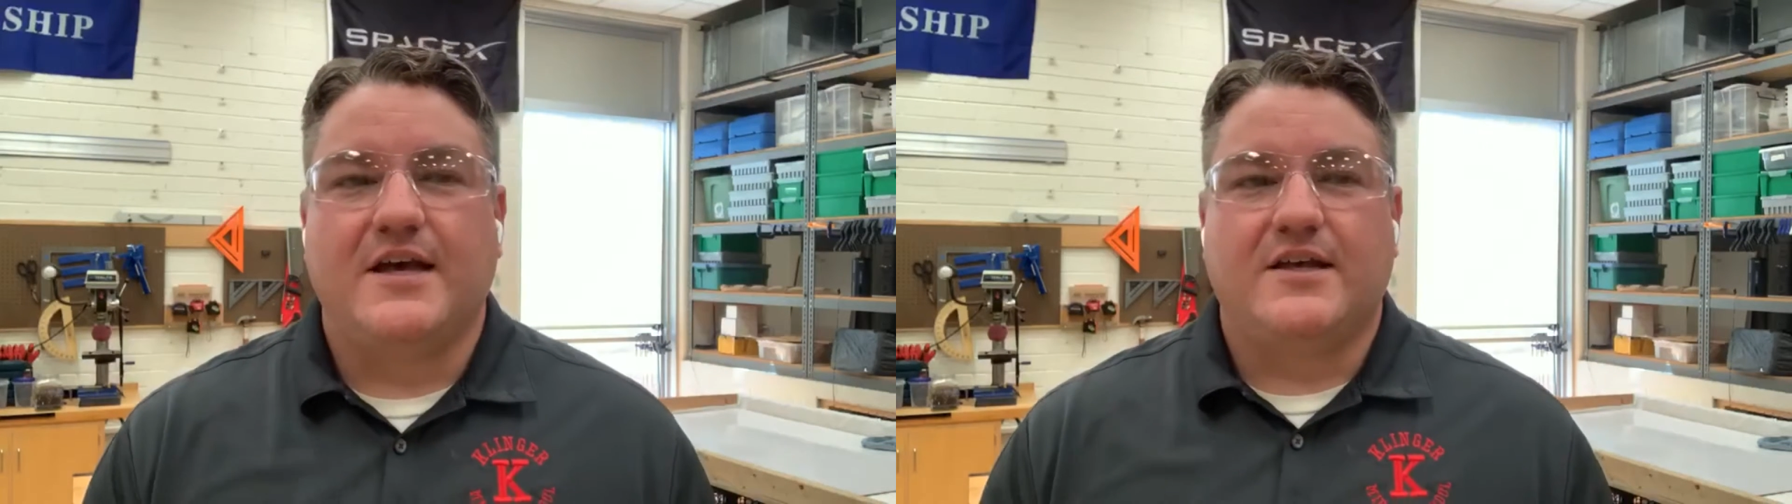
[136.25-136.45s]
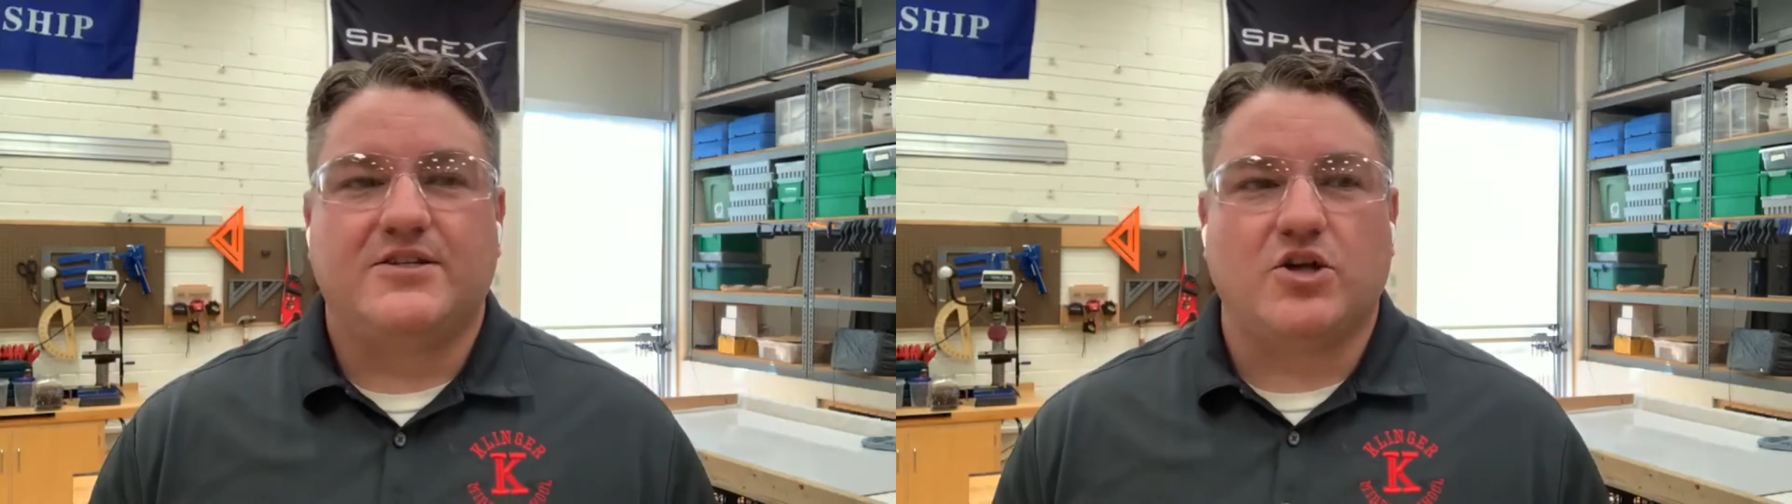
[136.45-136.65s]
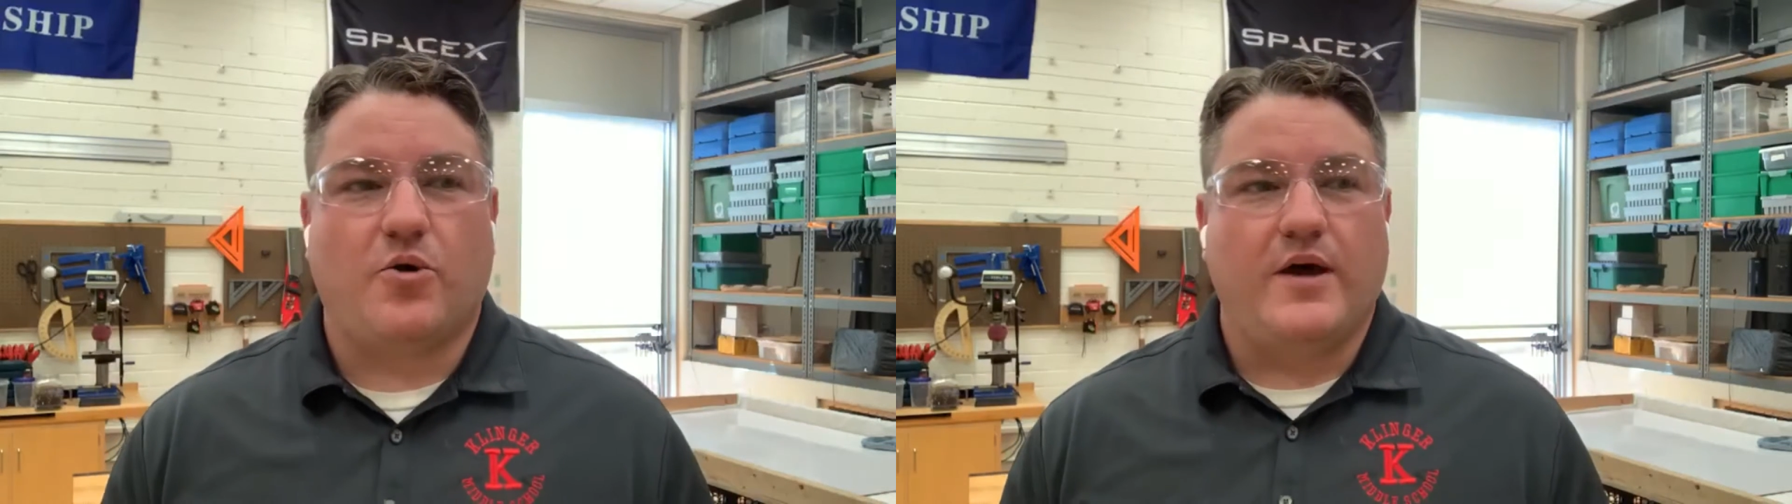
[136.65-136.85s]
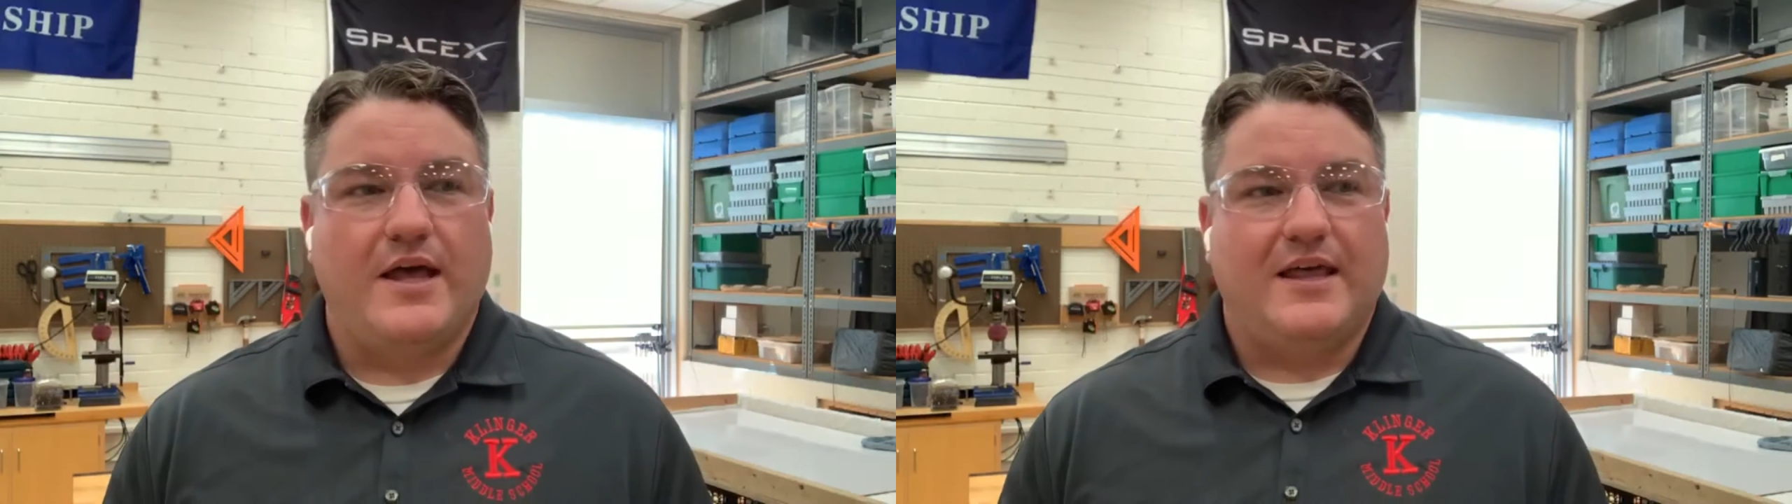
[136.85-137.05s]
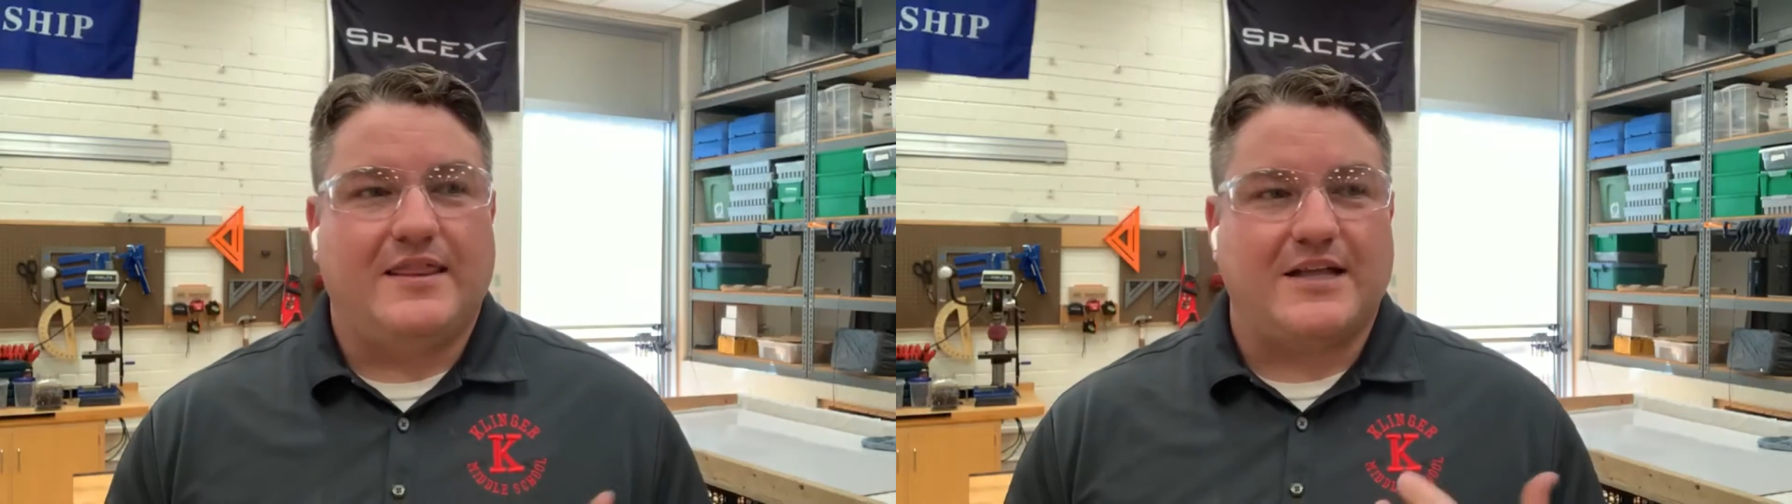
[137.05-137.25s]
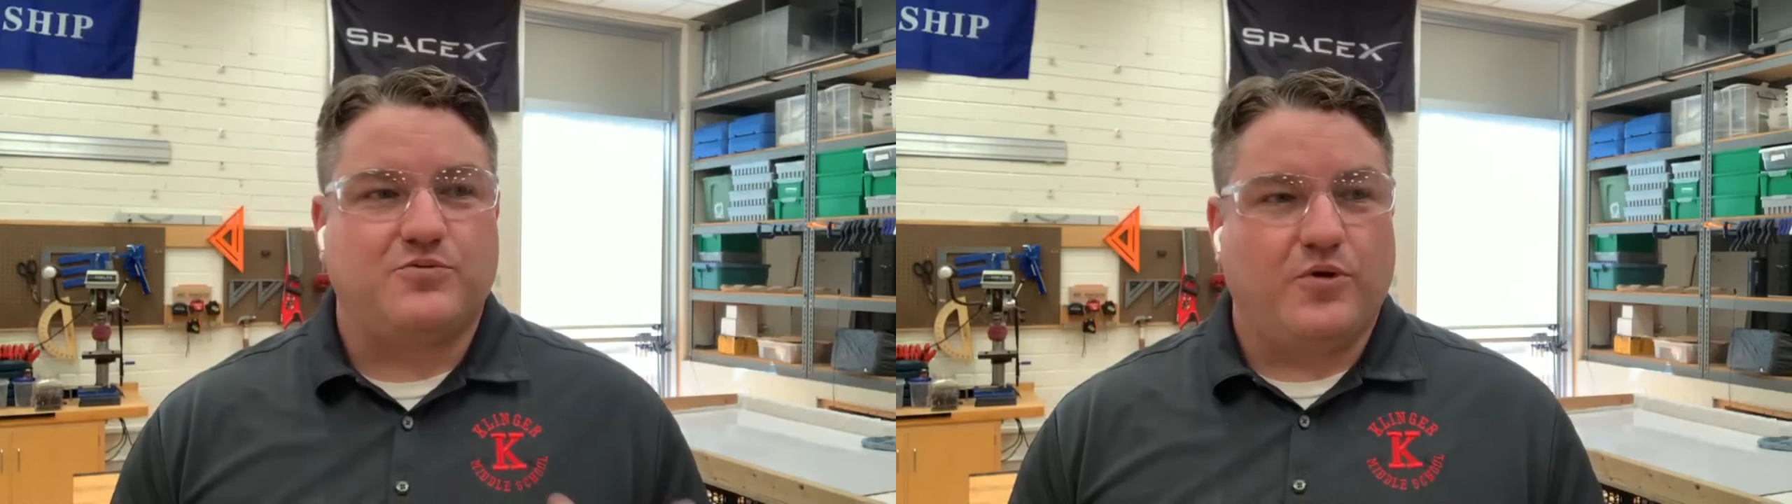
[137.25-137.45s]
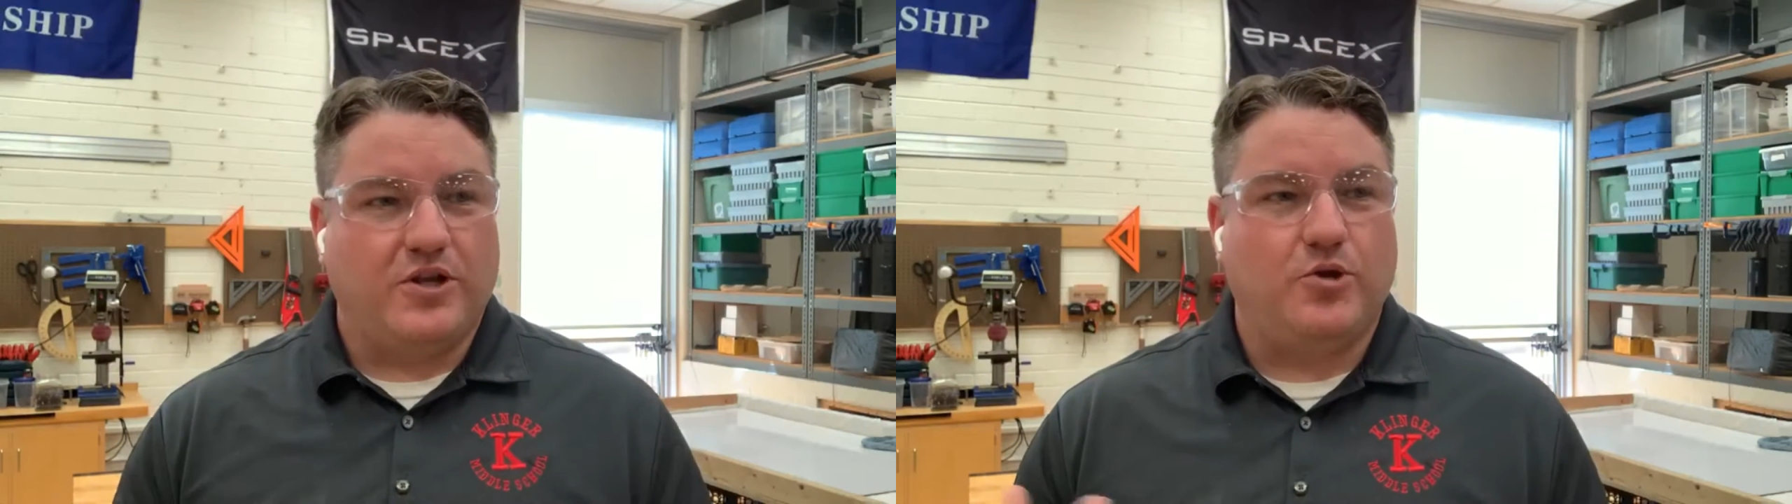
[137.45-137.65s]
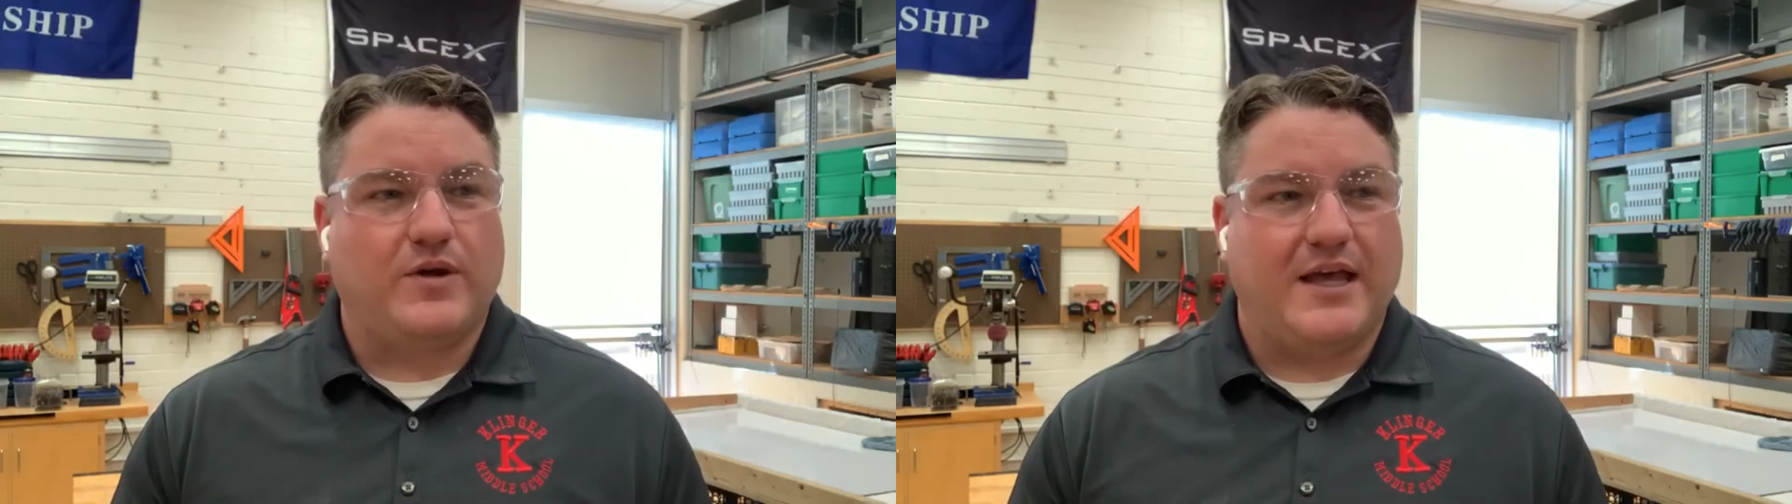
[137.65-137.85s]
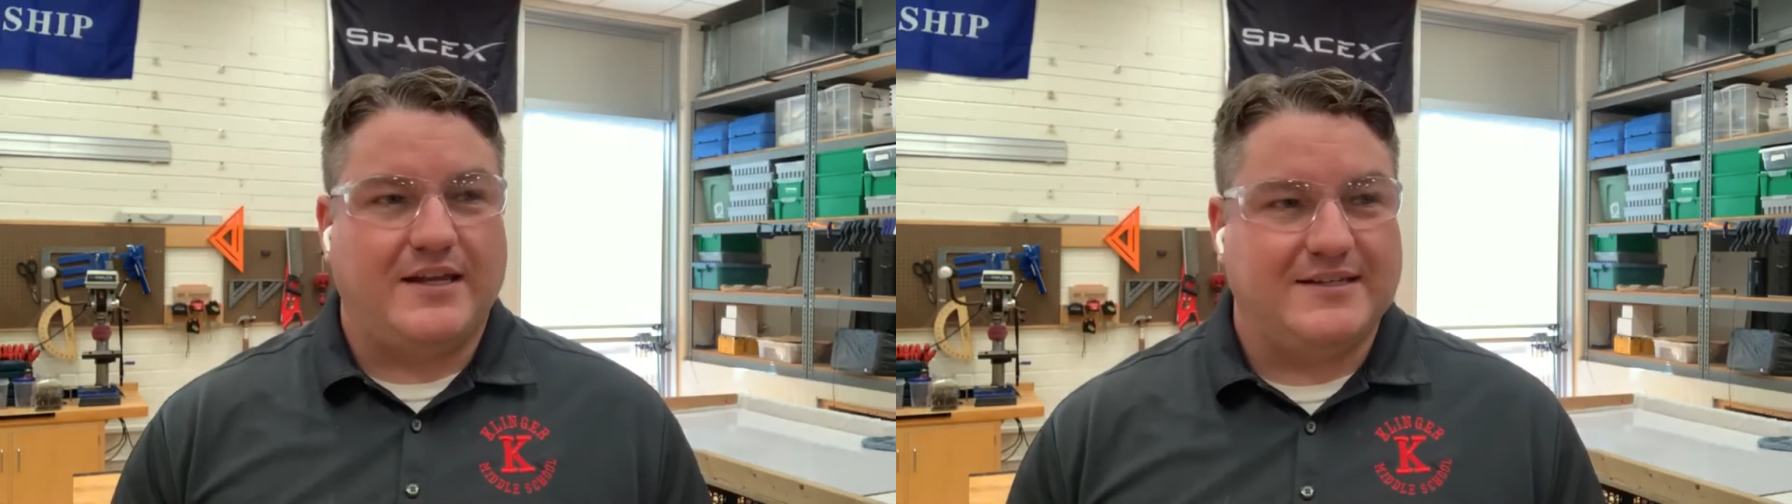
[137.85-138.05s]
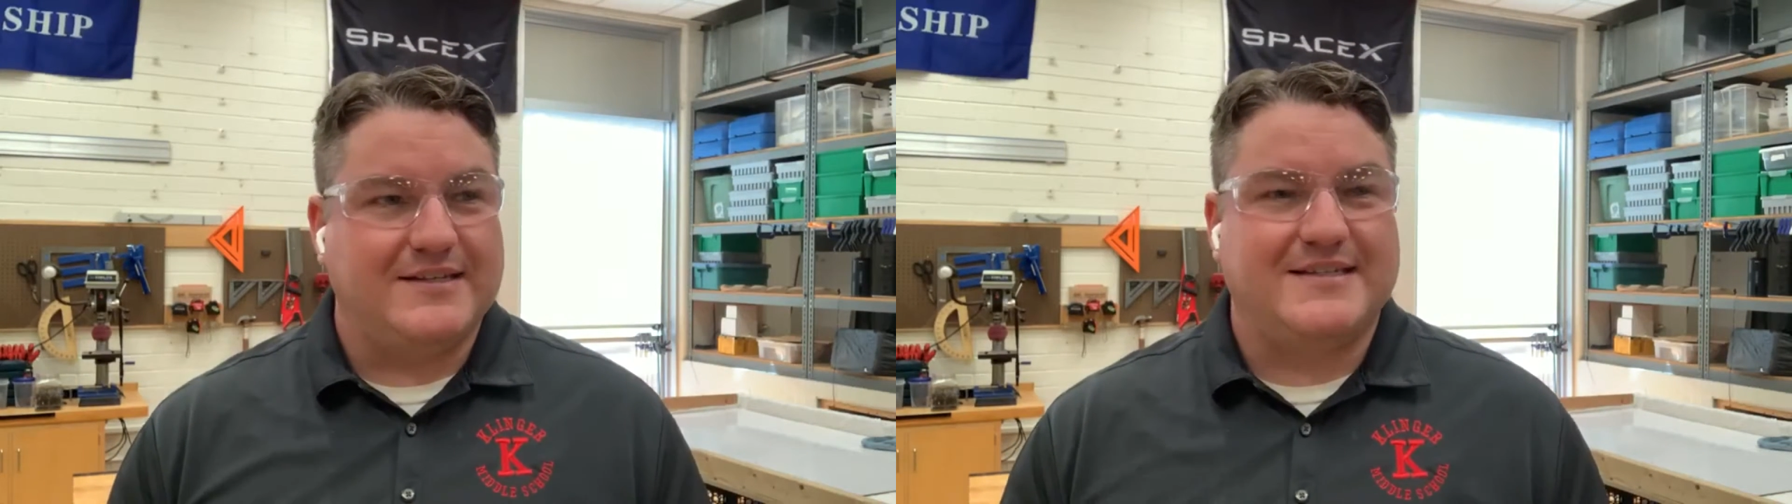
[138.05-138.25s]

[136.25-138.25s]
So that's where you can